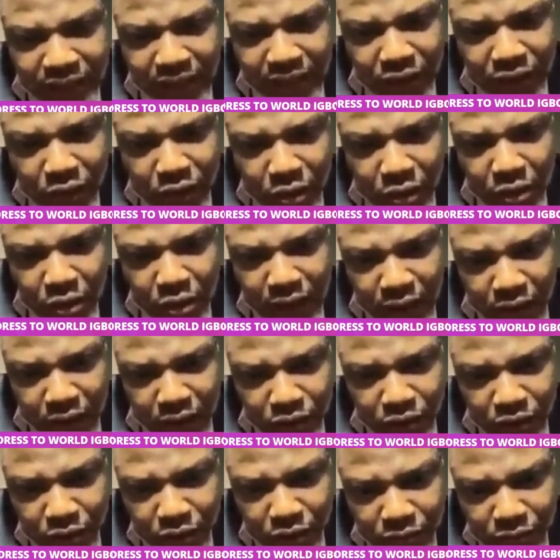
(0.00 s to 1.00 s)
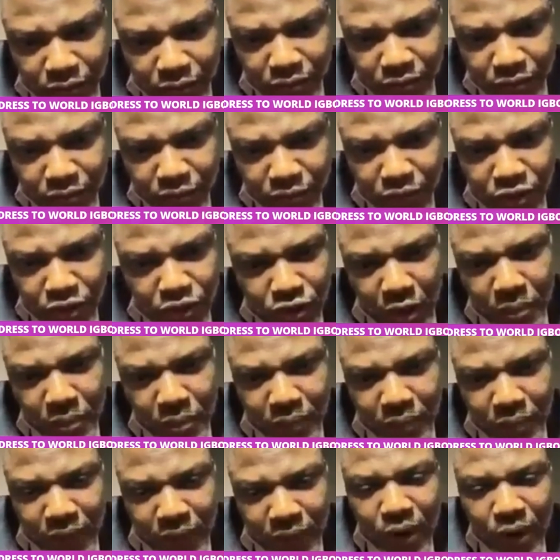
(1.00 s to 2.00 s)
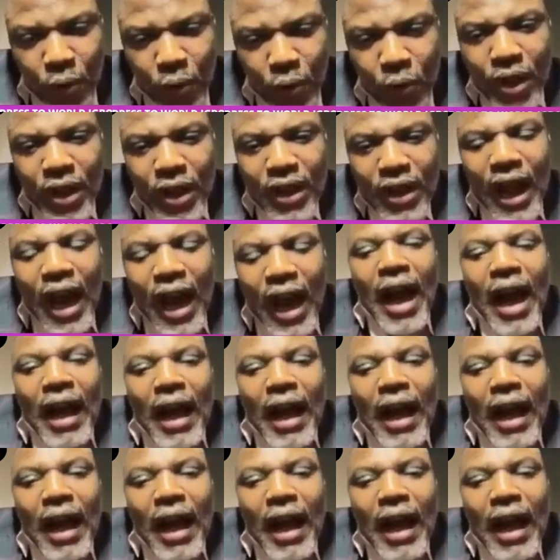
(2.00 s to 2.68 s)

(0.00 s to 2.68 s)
that can no longer continue, something we